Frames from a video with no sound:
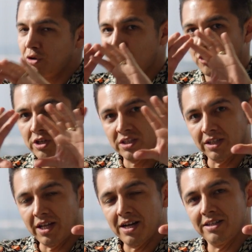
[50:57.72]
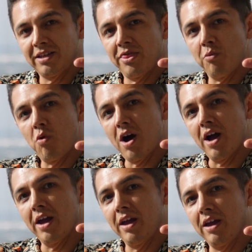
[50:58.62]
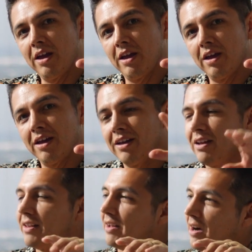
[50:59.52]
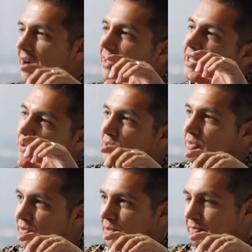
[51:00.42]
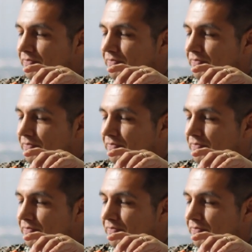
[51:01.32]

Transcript: Crystallize the why. All right, last question for you.